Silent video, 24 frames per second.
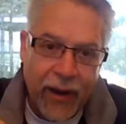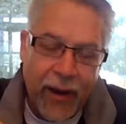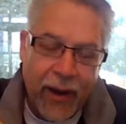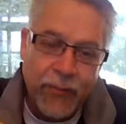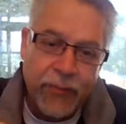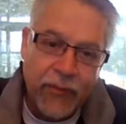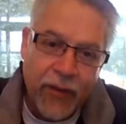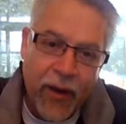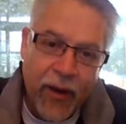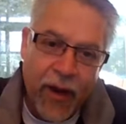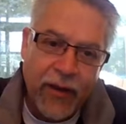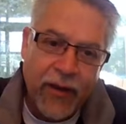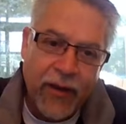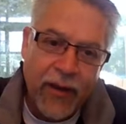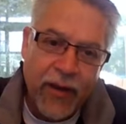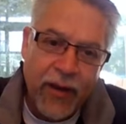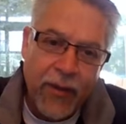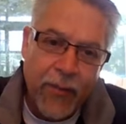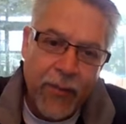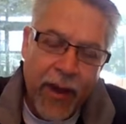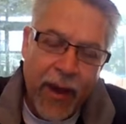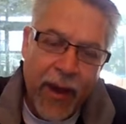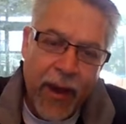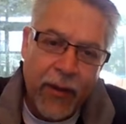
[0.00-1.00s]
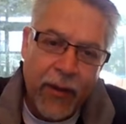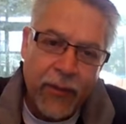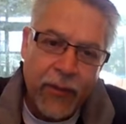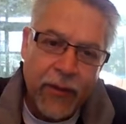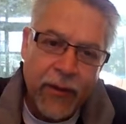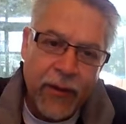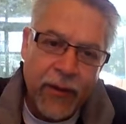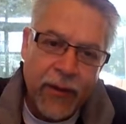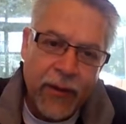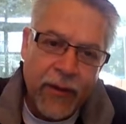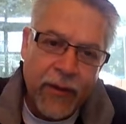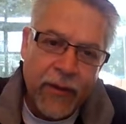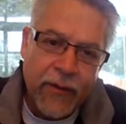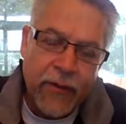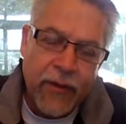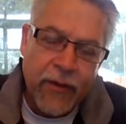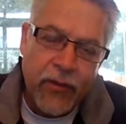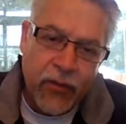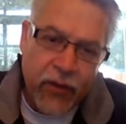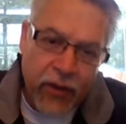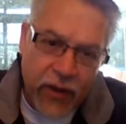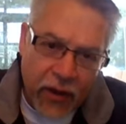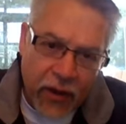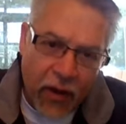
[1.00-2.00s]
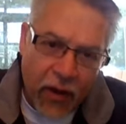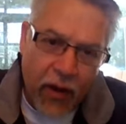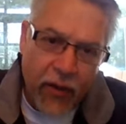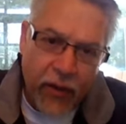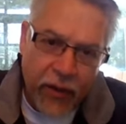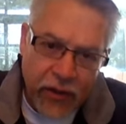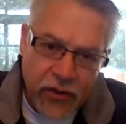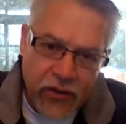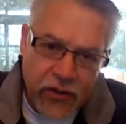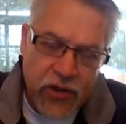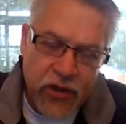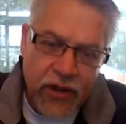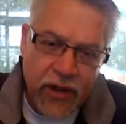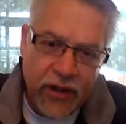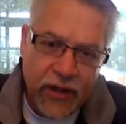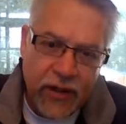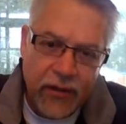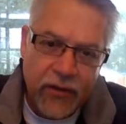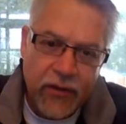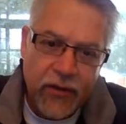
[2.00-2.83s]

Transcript: I'm talking about the theology,